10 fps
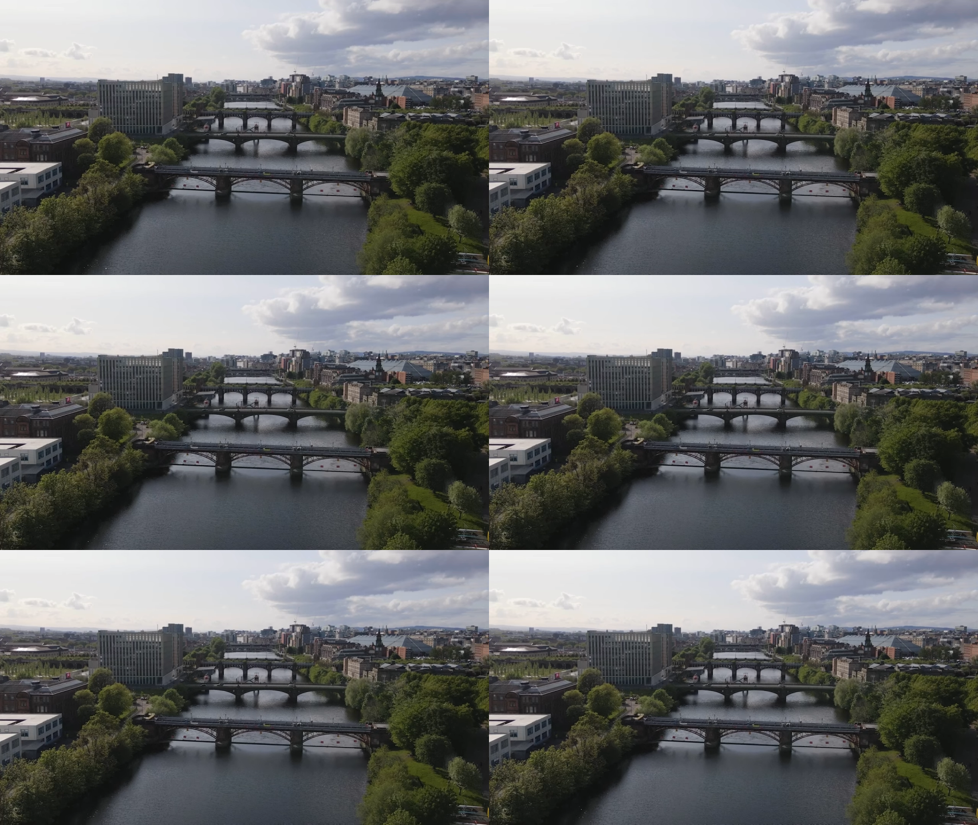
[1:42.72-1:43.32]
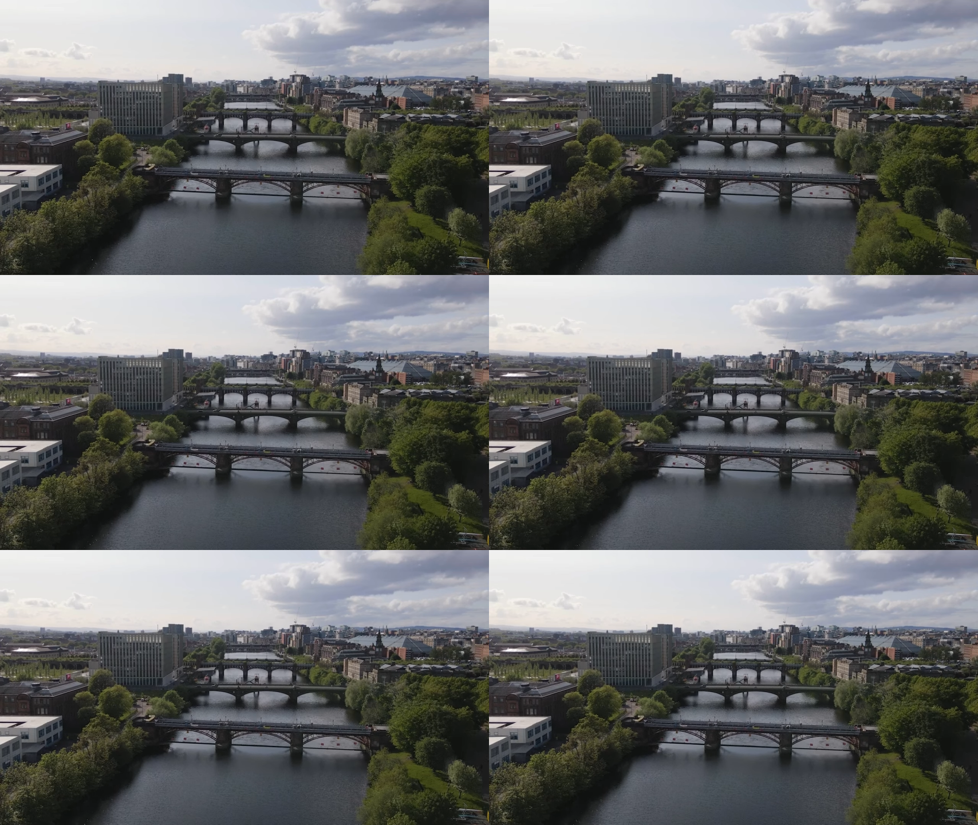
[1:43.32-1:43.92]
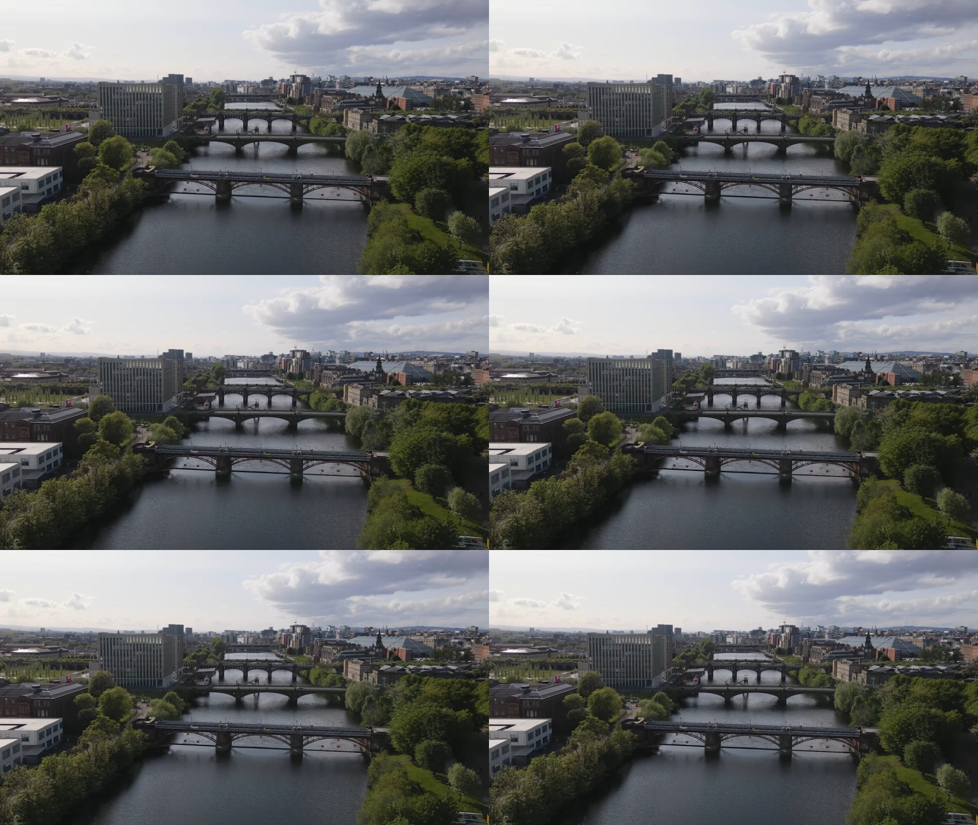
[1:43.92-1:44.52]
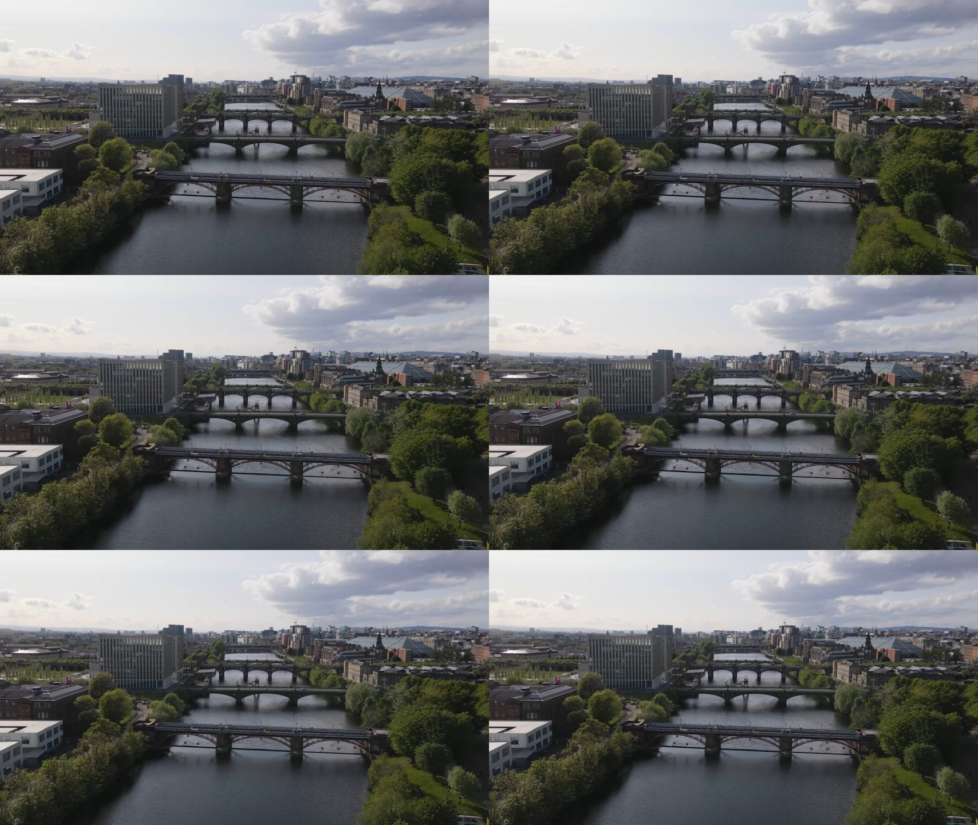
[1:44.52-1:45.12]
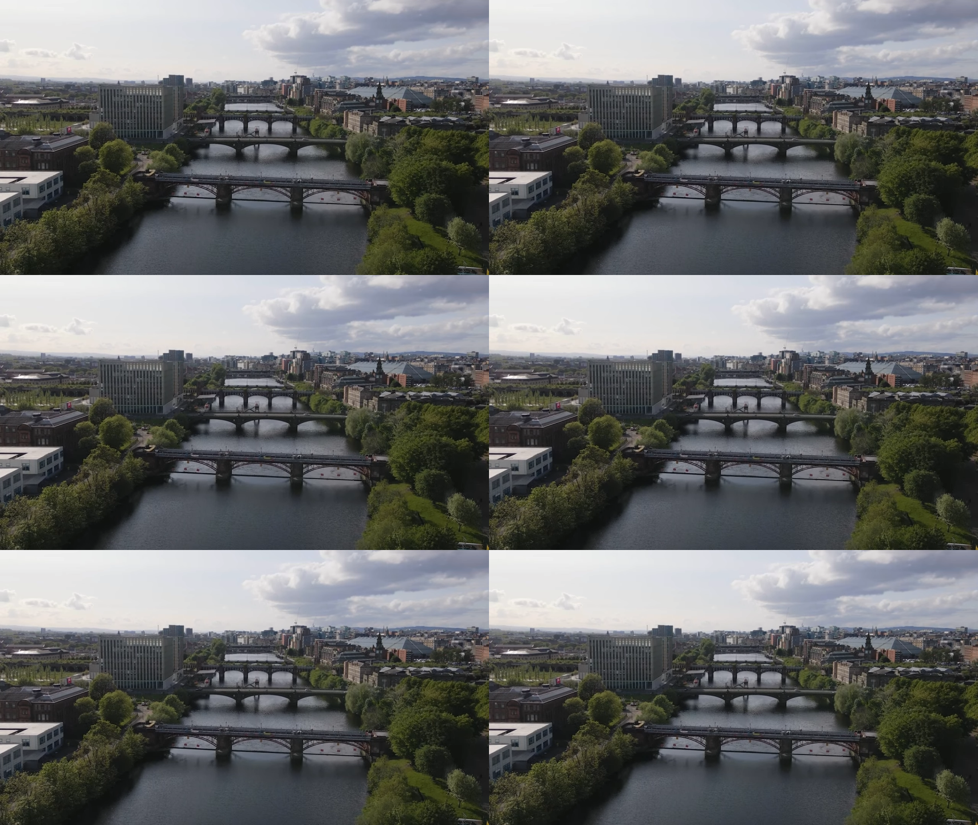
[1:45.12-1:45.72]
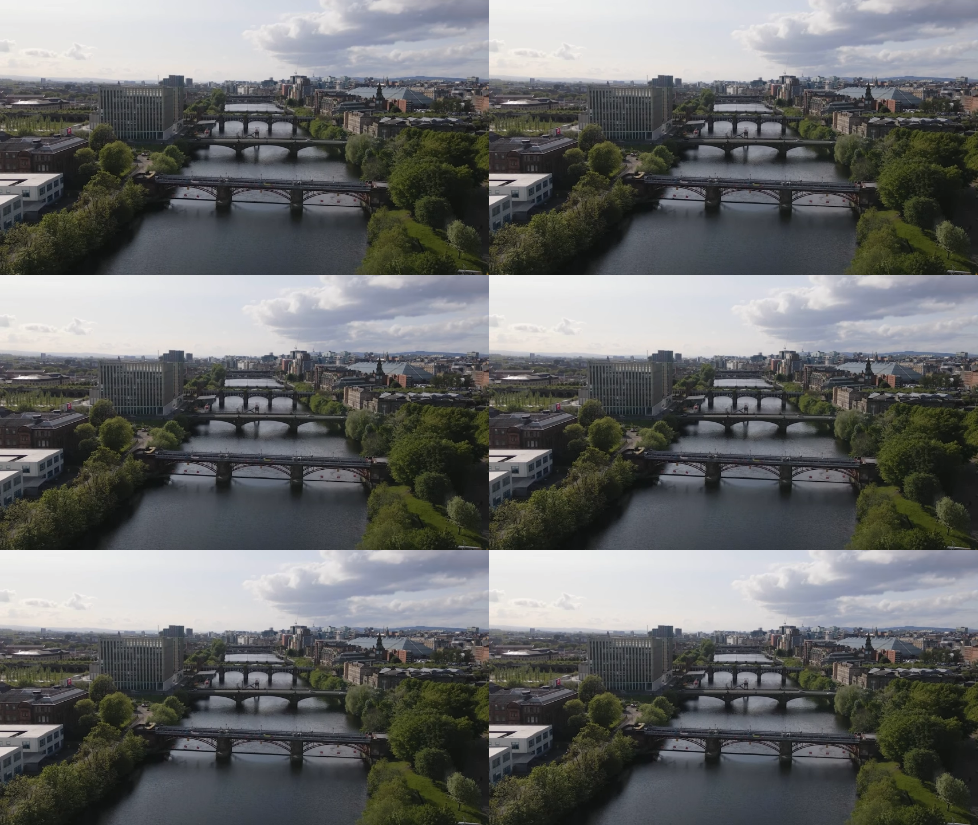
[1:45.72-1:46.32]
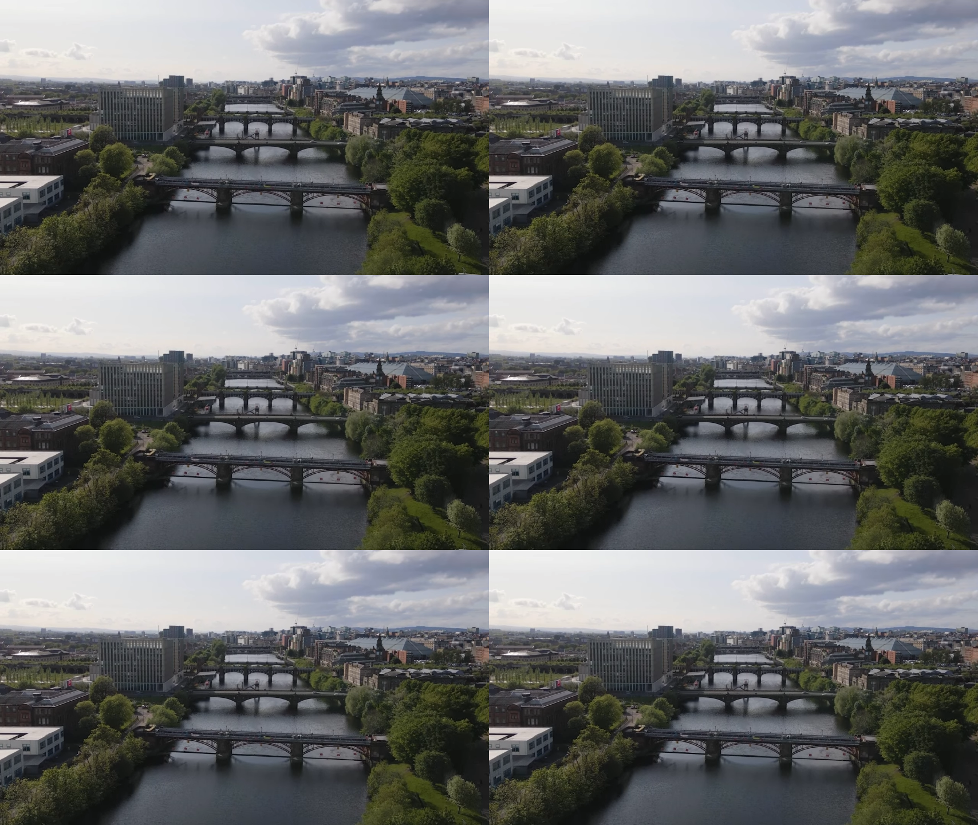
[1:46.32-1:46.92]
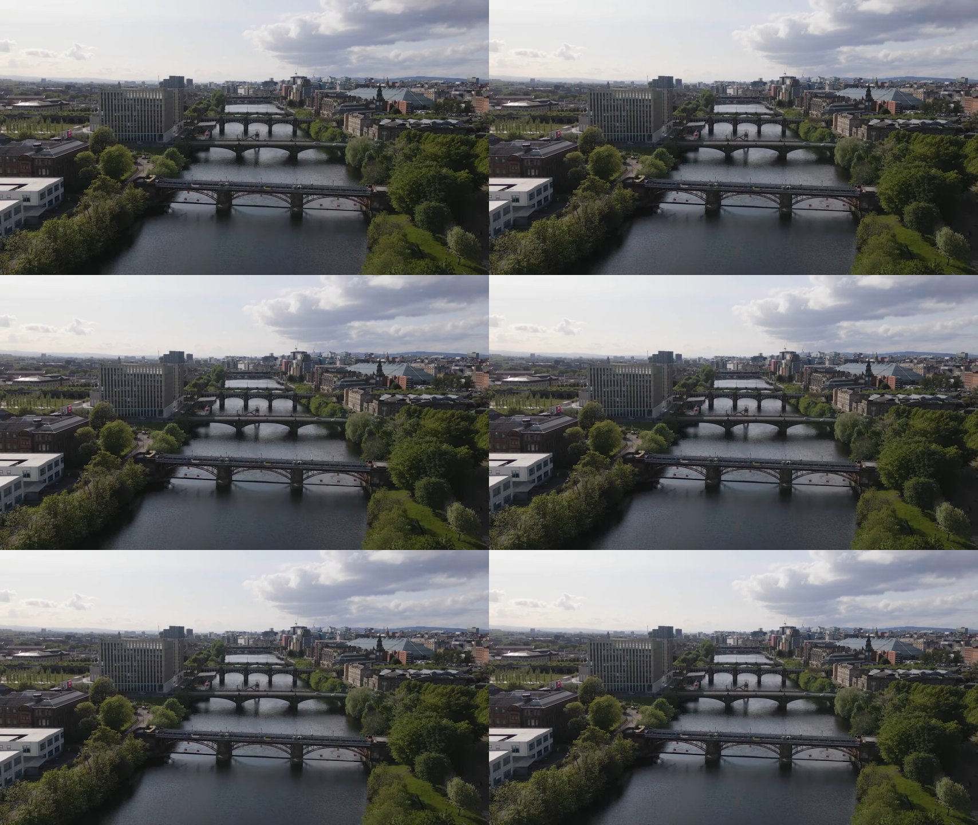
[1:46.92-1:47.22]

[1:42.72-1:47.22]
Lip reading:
[unreadable: no face in view]